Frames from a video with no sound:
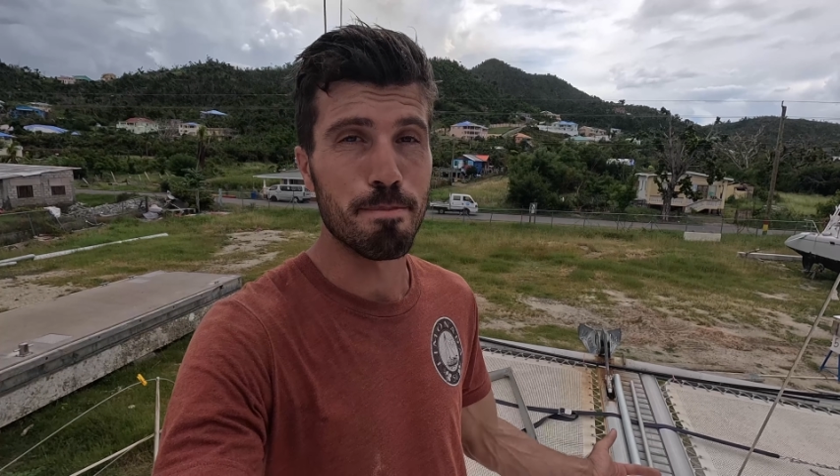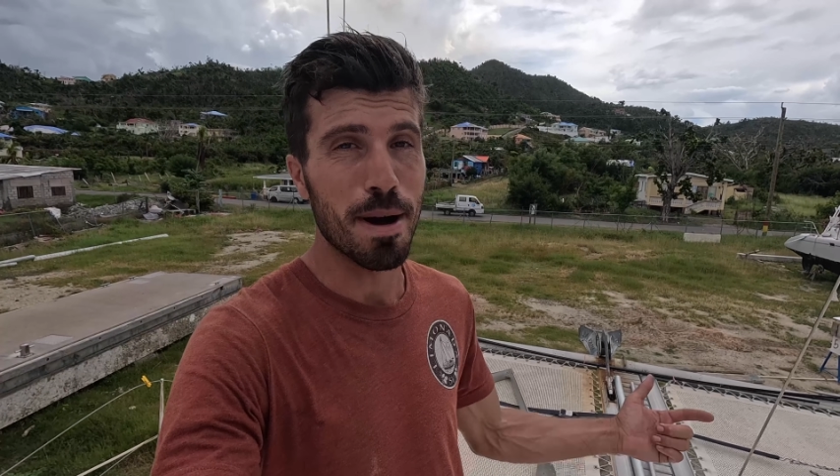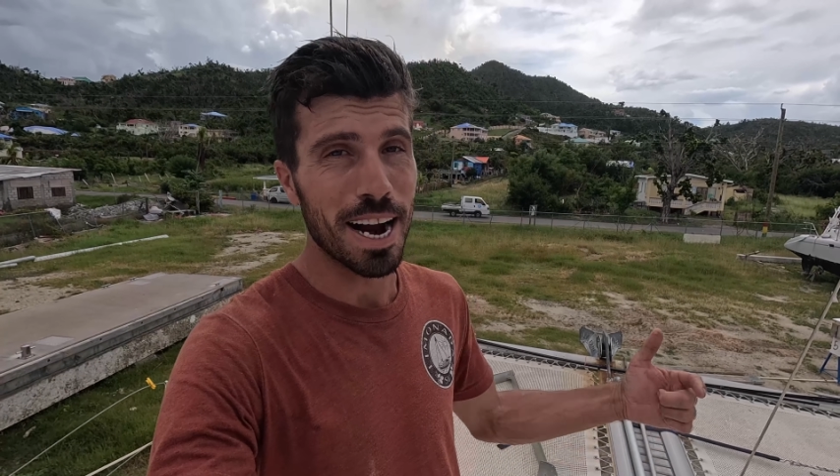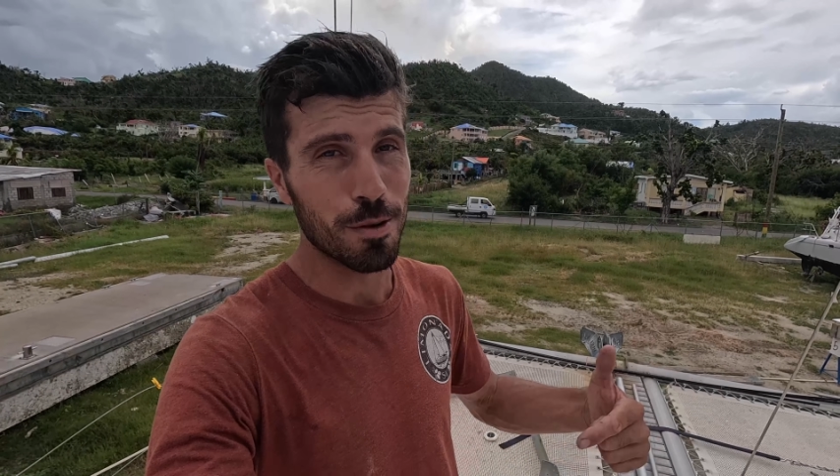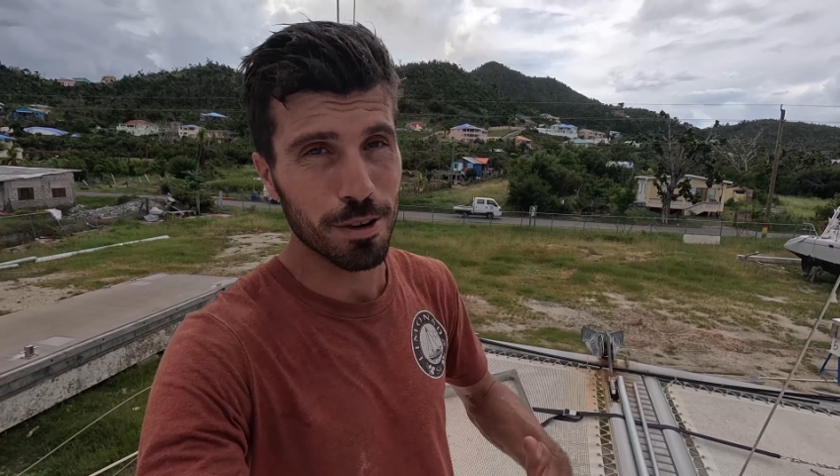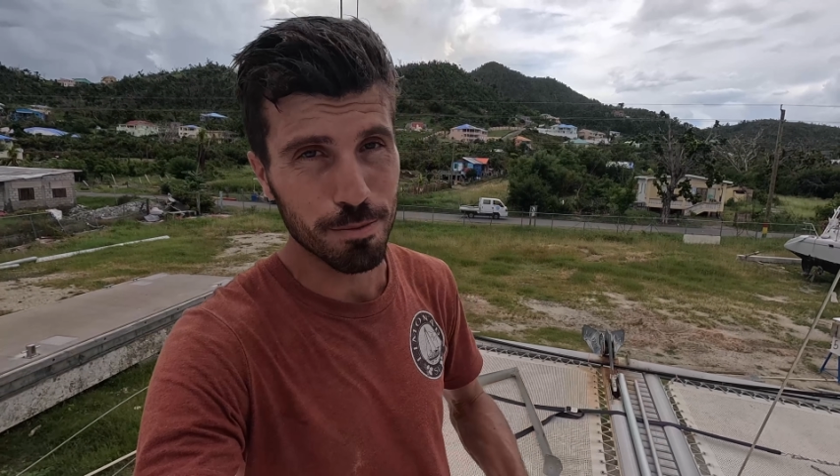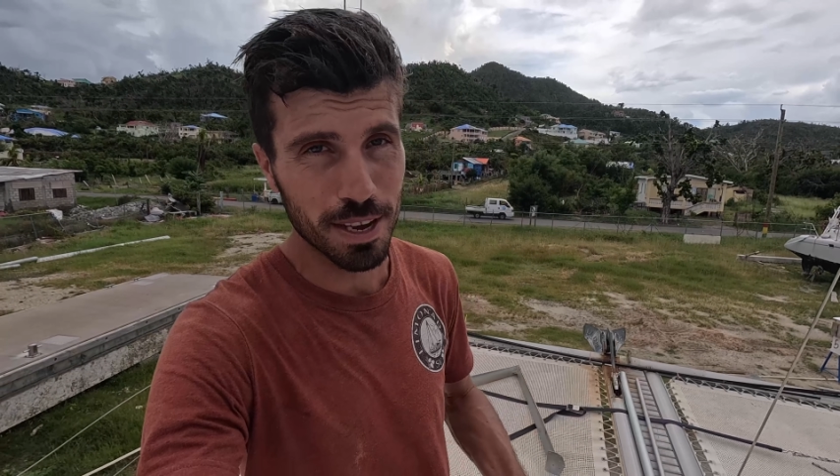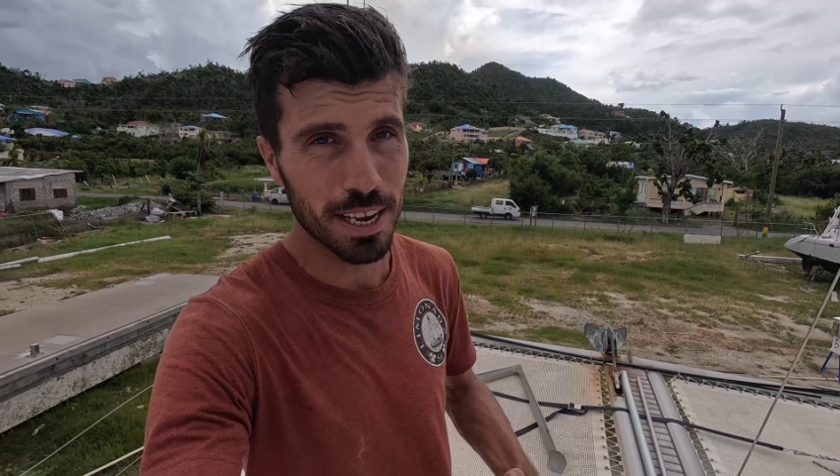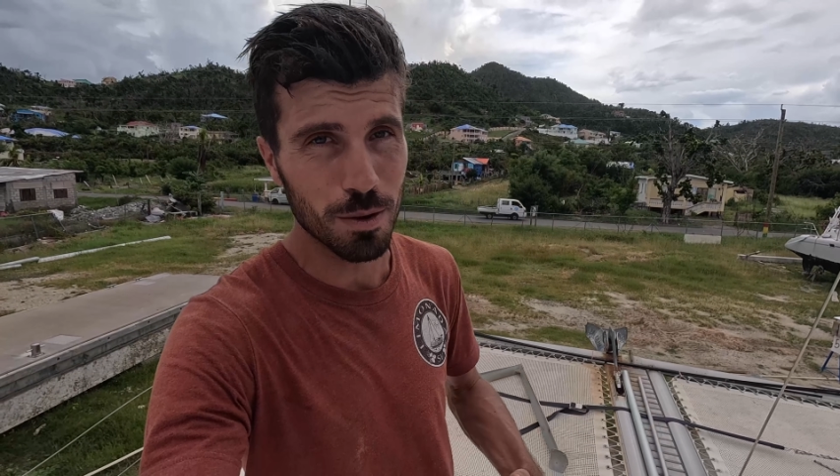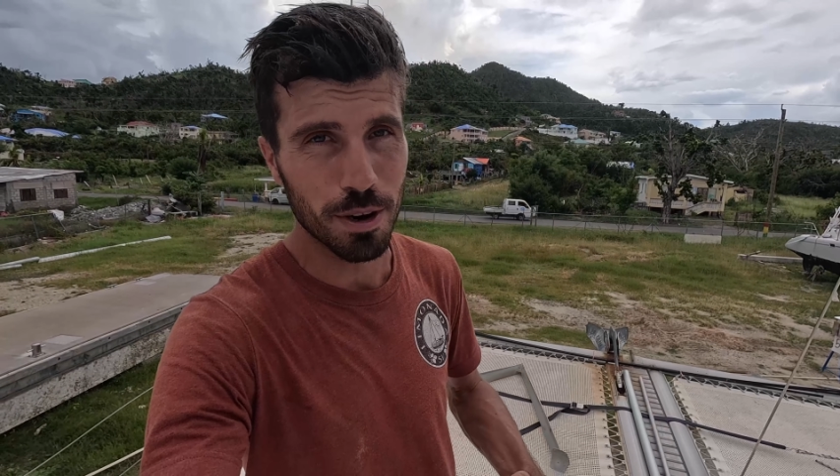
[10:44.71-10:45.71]
back with
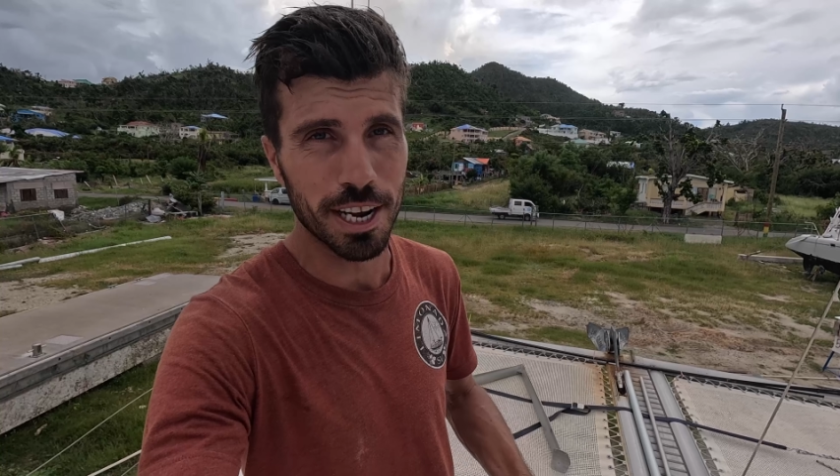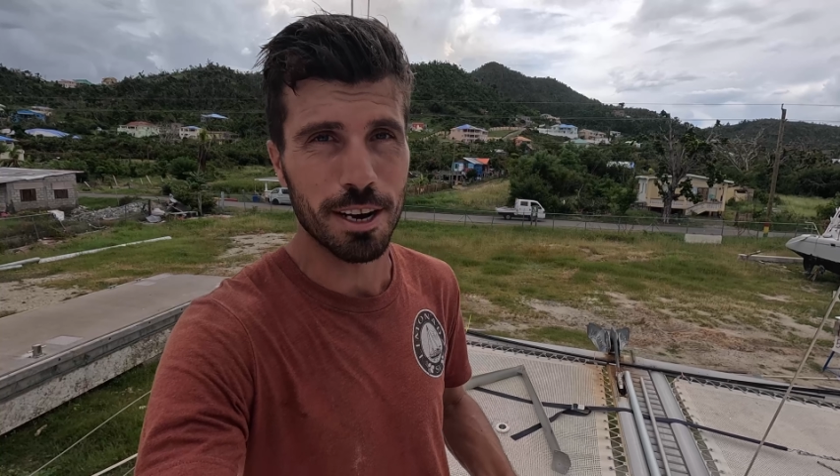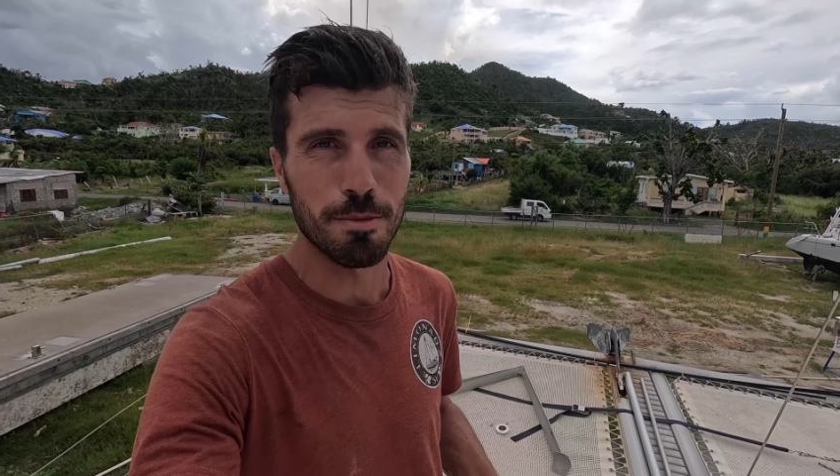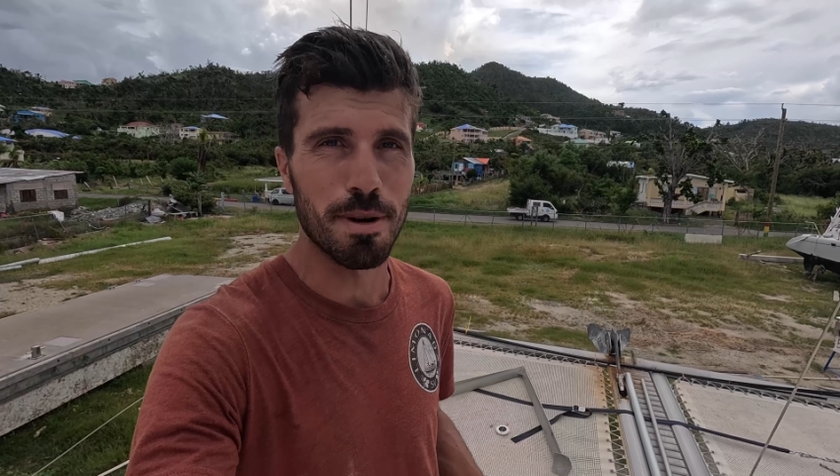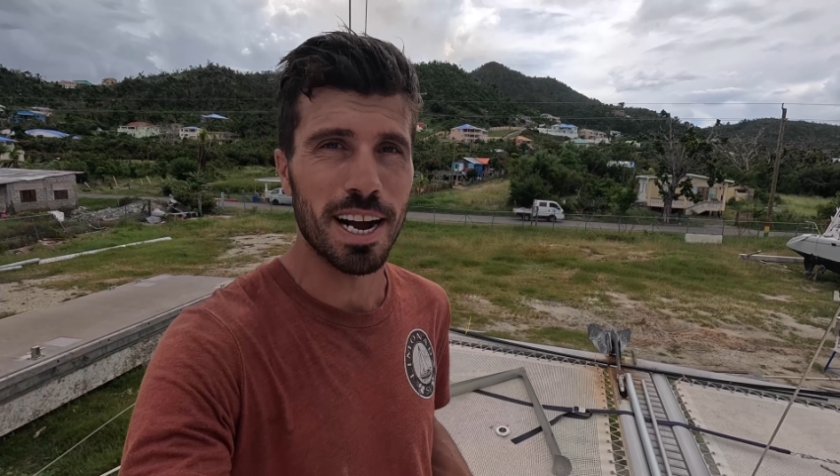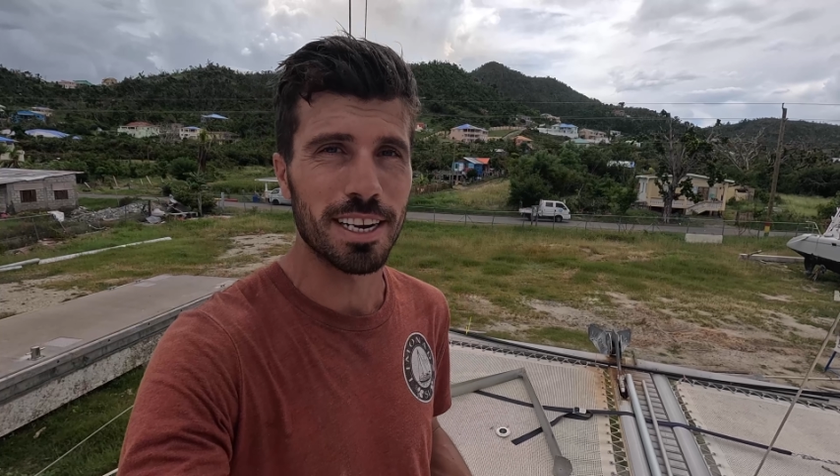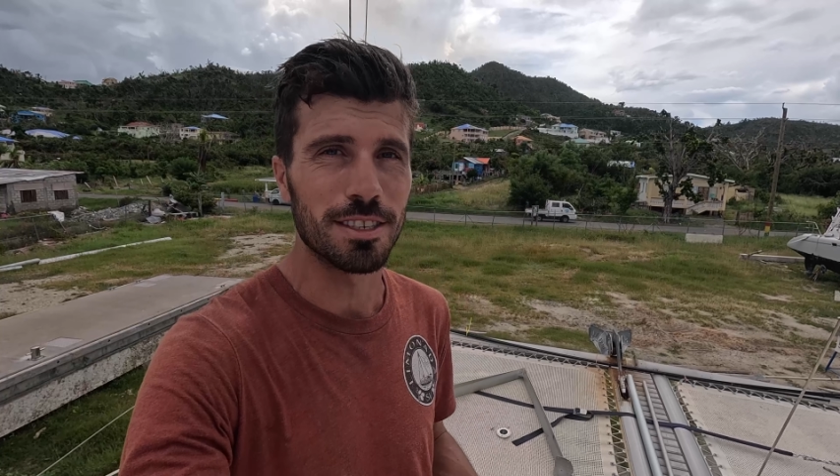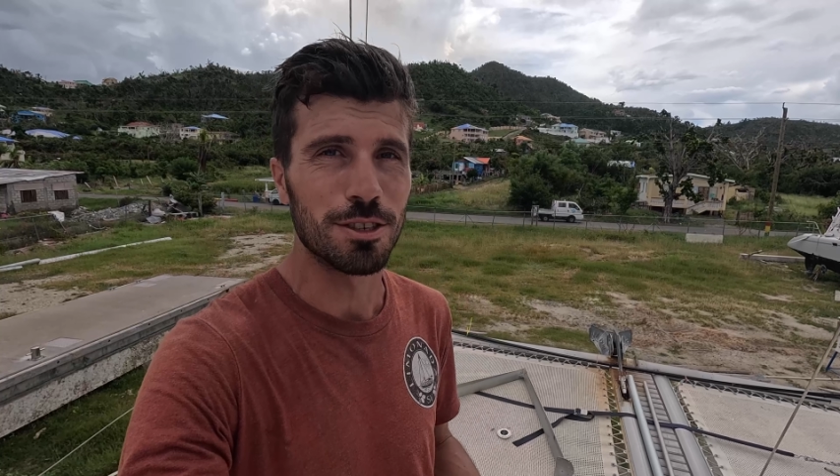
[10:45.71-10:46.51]
me when I come back in